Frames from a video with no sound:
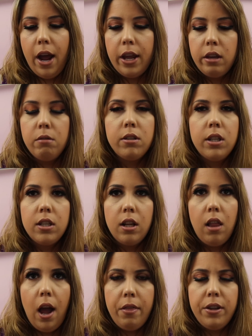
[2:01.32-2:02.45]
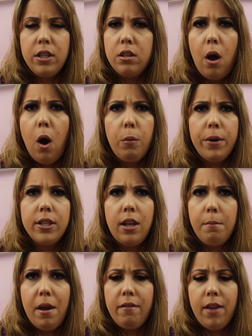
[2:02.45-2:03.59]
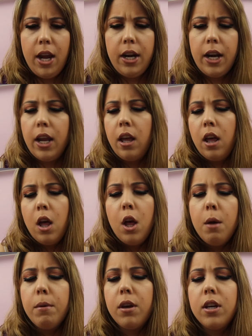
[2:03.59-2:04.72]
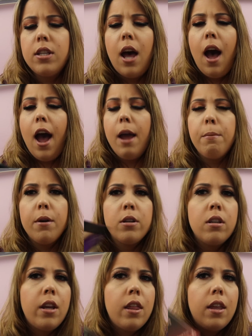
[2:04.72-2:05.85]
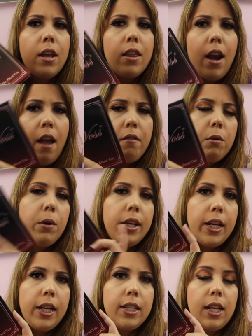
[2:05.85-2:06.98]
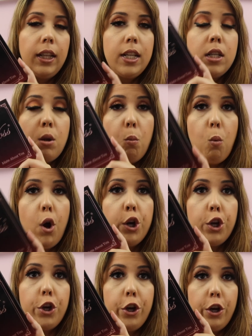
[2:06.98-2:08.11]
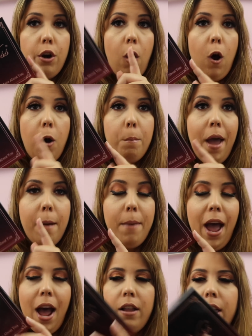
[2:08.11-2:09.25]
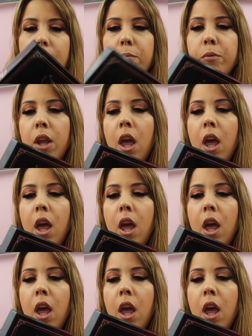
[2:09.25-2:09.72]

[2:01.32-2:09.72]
I use this a lot. This is always in my vanity because I personally think that everyone needs at least one good all matte palette,